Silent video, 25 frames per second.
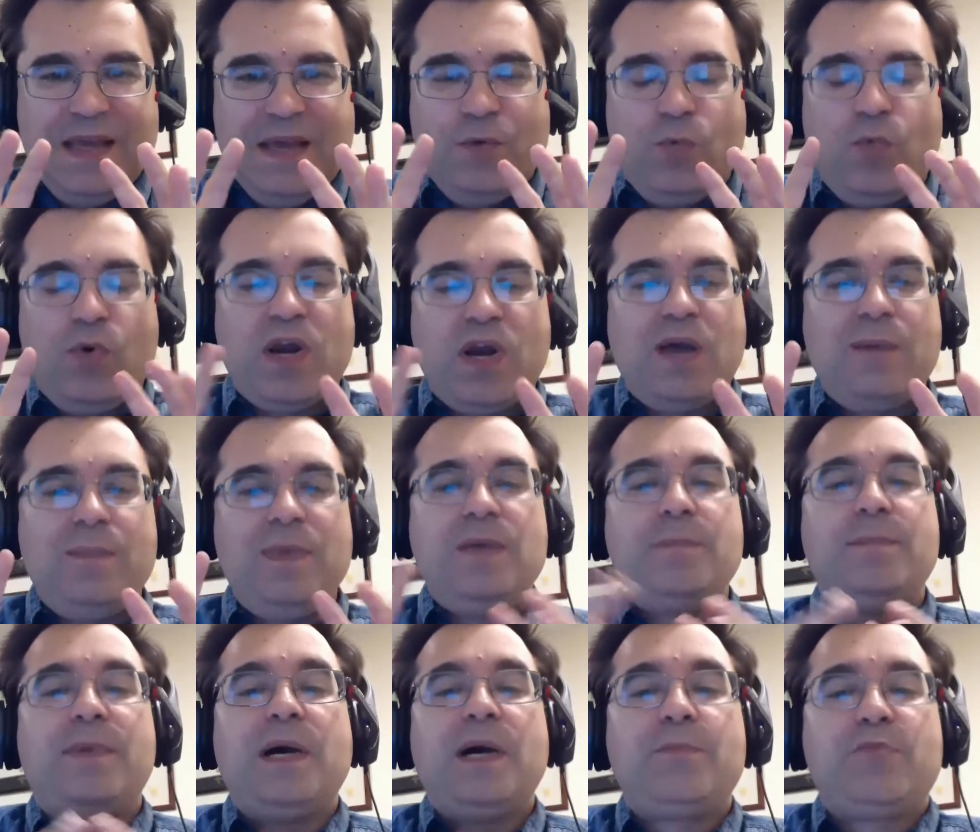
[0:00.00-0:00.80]
What I
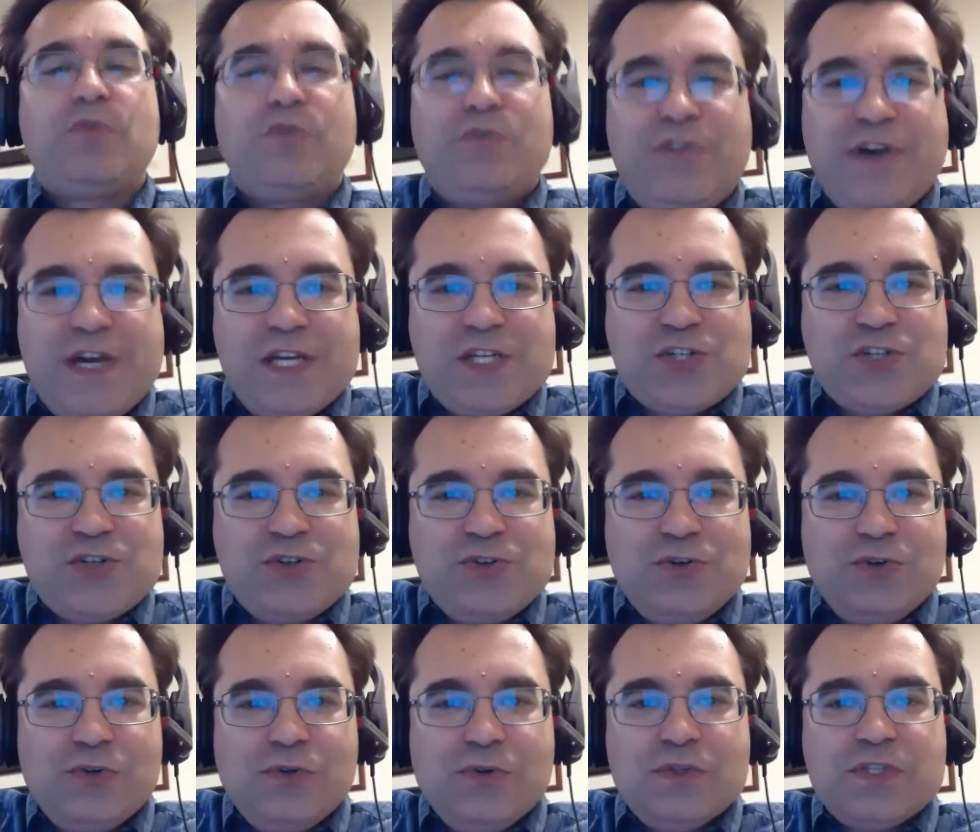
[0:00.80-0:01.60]
mean by
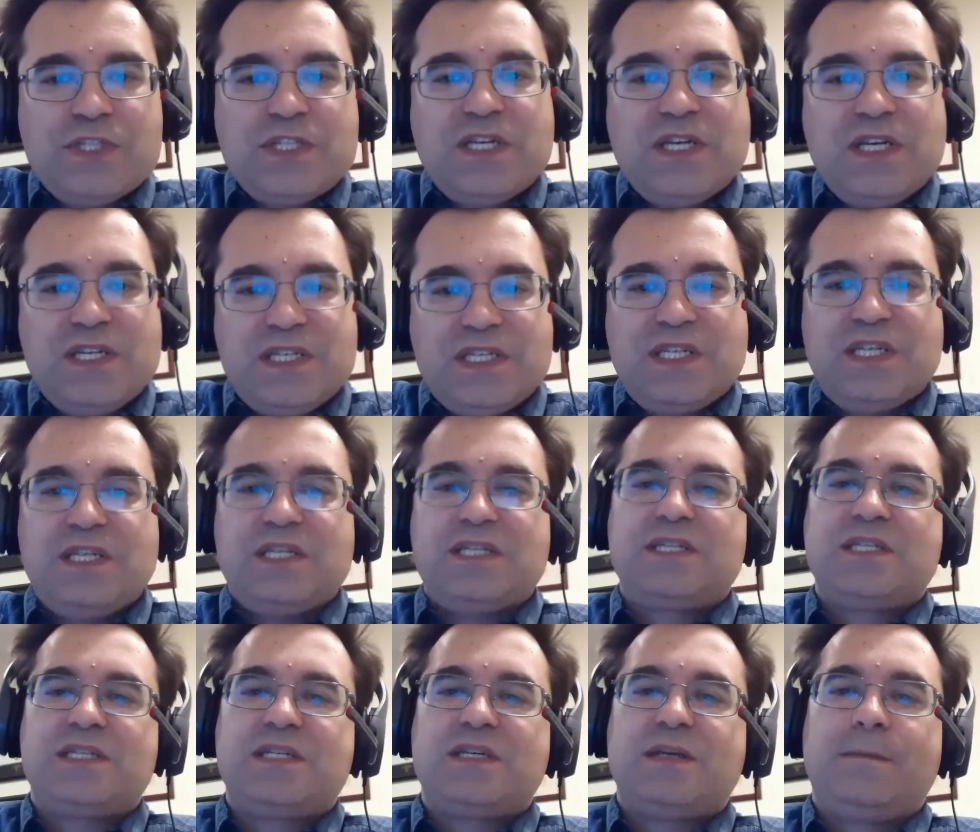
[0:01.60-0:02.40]
professionals is
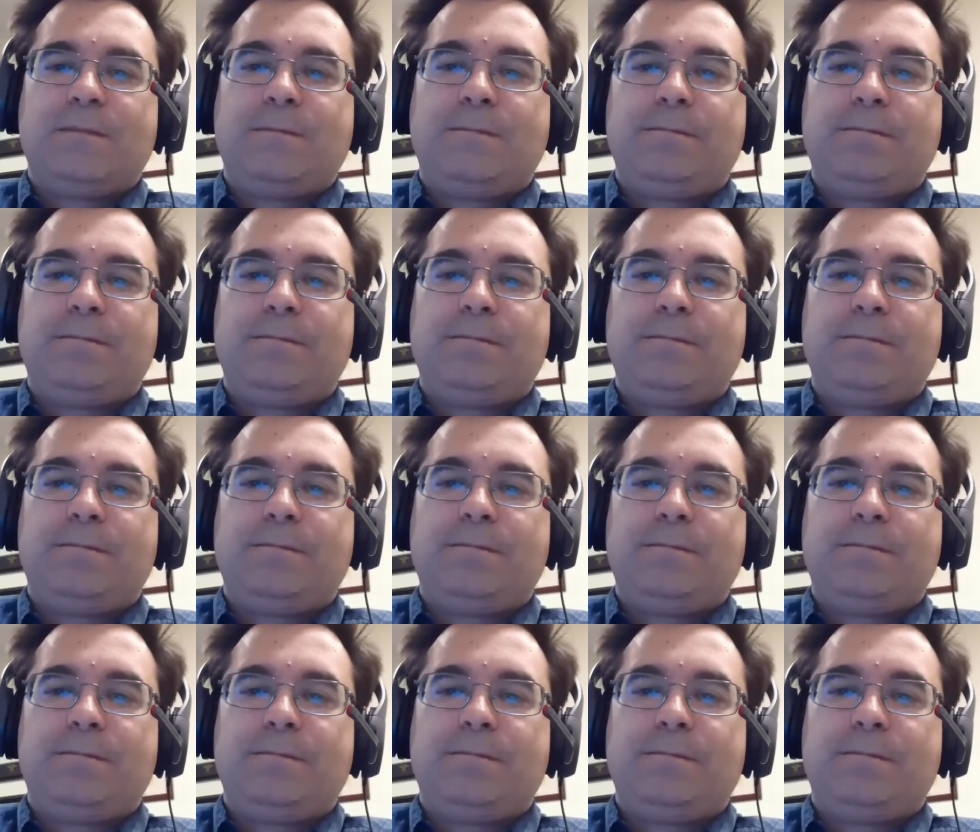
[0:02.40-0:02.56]
this.